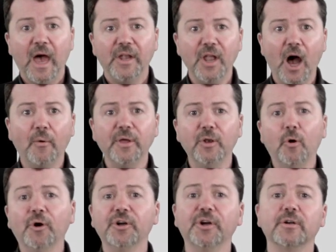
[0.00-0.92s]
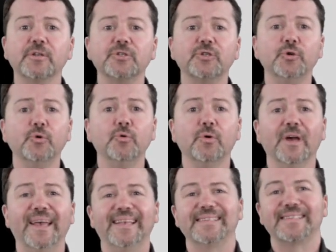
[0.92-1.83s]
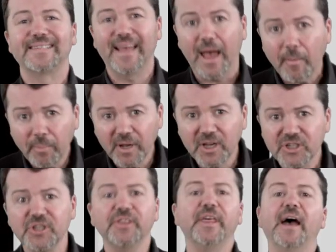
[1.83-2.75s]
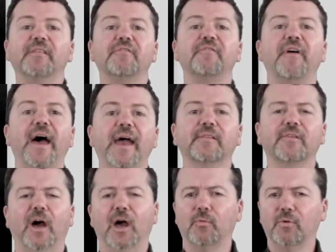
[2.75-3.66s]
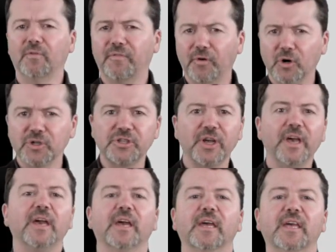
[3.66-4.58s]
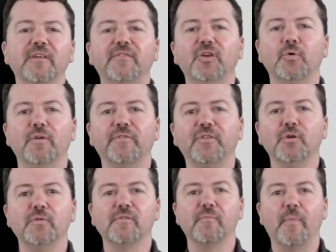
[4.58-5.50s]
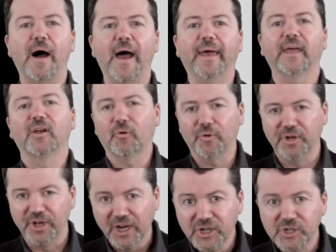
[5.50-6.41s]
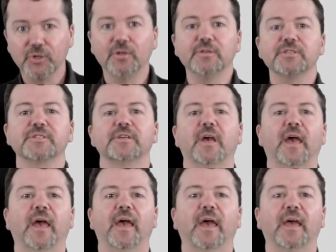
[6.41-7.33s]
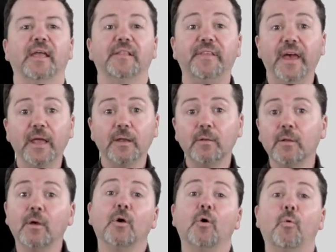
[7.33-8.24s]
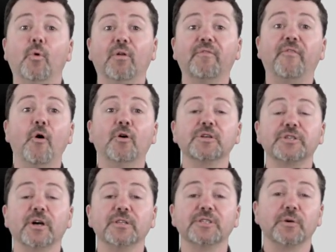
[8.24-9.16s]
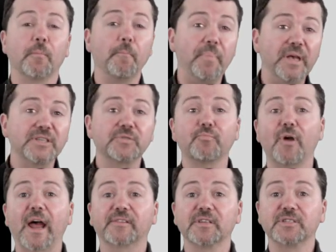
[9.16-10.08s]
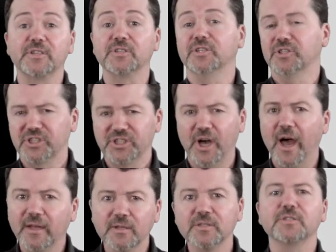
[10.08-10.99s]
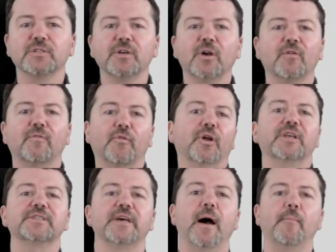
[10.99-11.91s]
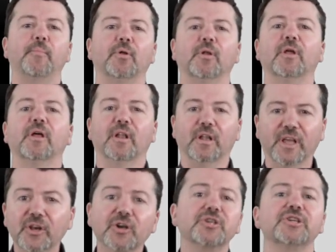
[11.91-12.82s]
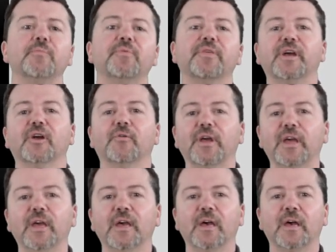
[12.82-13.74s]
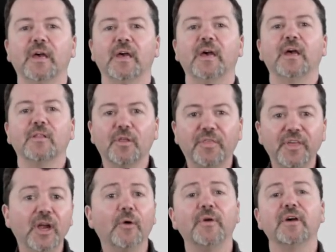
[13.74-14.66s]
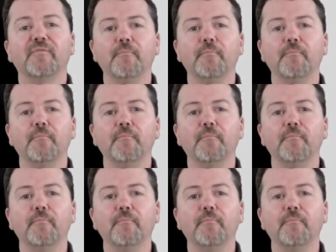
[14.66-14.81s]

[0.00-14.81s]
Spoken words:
Now, in order to establish that fact, I will first give you a few of my credentials. Then we'll focus on some best practices in science, for example, leadership theory, the theory of